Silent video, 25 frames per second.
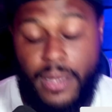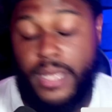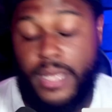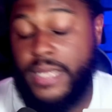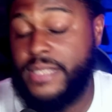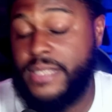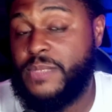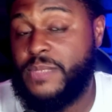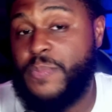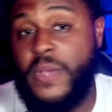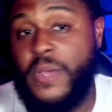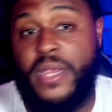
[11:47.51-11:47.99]

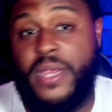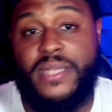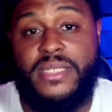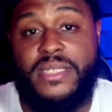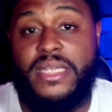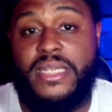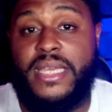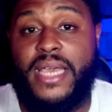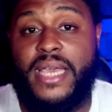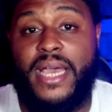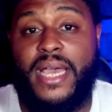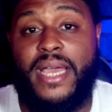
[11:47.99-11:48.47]
It's been
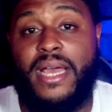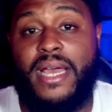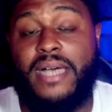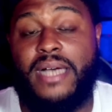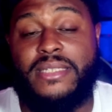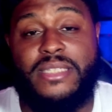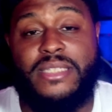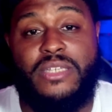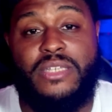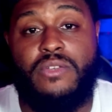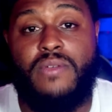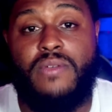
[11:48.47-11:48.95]
CK. I'll
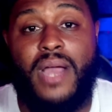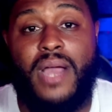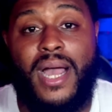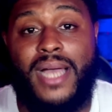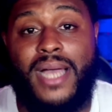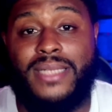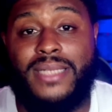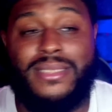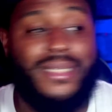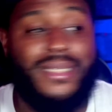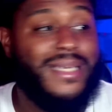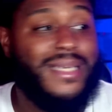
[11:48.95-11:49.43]
see you
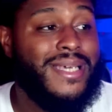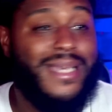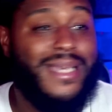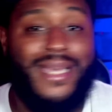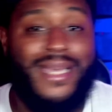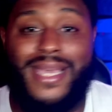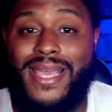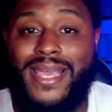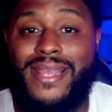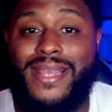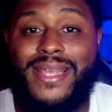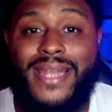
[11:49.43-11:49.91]
guys
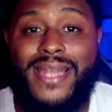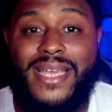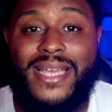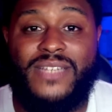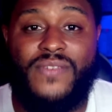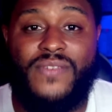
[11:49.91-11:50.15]
in the next